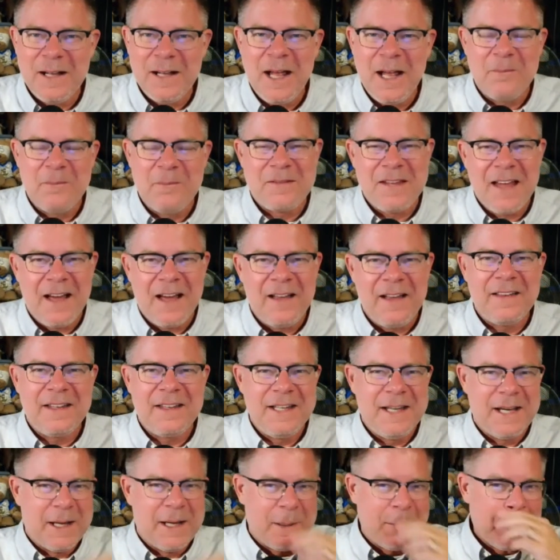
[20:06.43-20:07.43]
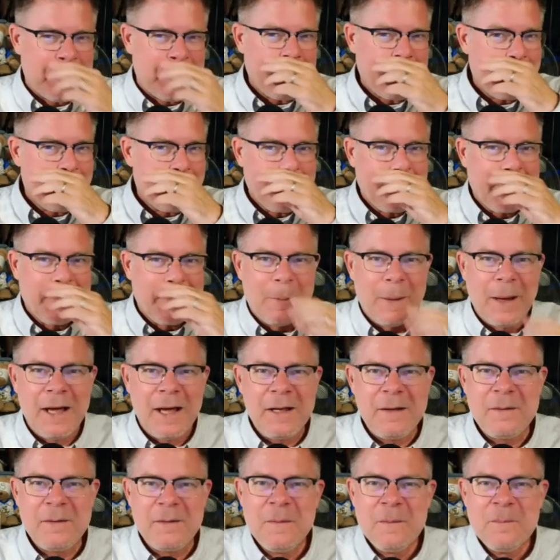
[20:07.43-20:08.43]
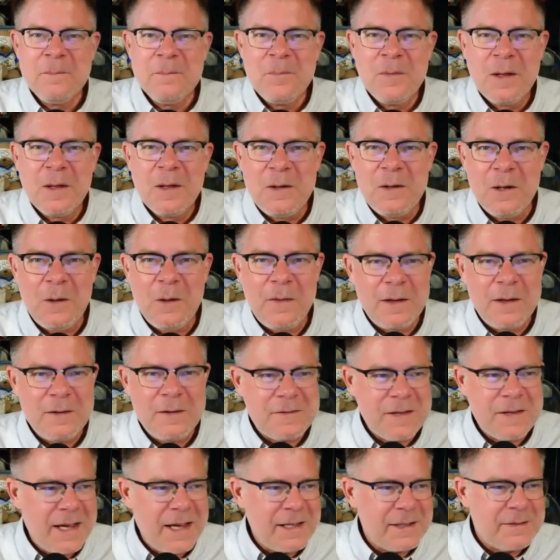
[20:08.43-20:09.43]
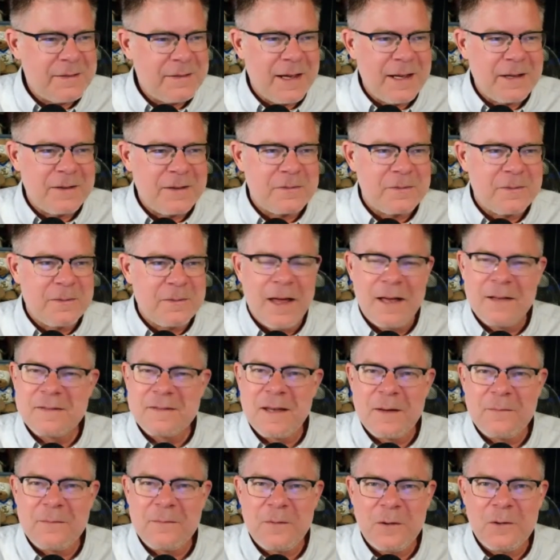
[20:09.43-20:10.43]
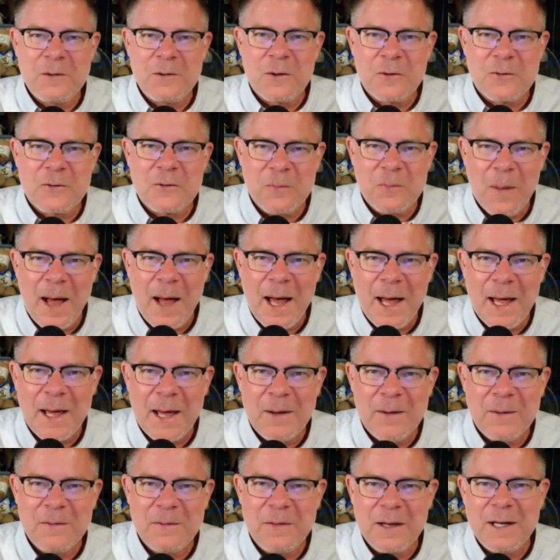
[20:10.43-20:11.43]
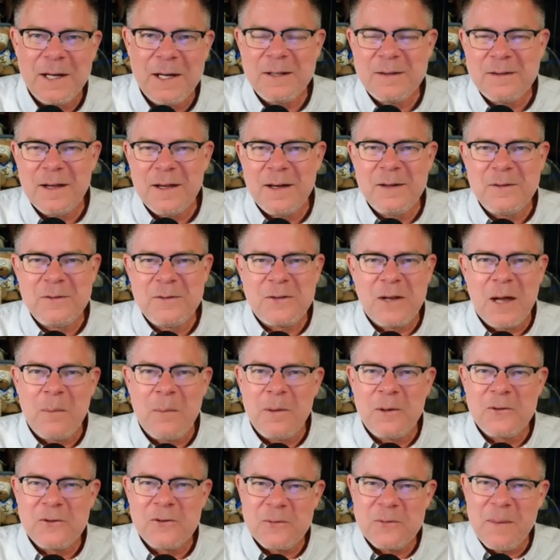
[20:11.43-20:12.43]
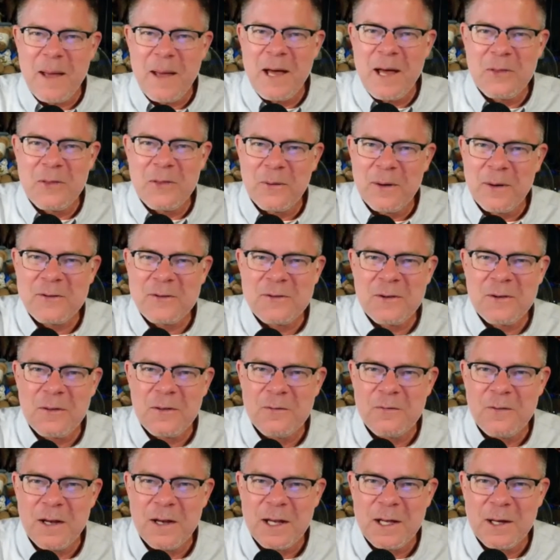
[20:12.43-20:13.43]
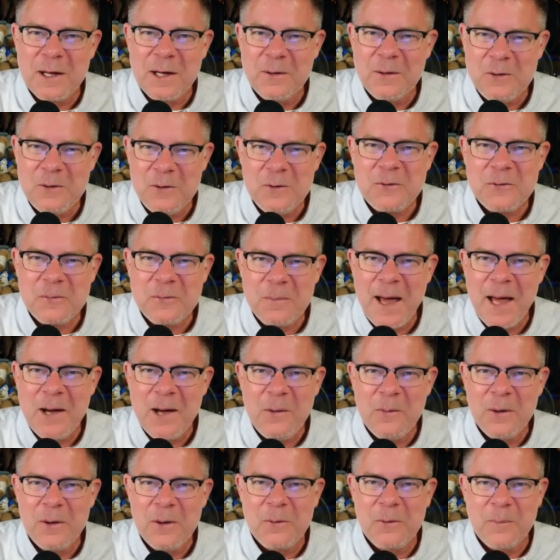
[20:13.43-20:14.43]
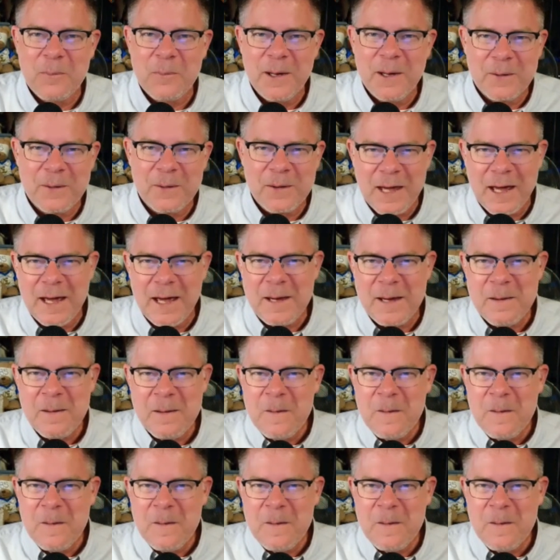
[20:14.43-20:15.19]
I'm telling you, right? They say it takes less effort to smile than it does. I'm going to smile the rest of the video. You smile with me, okay?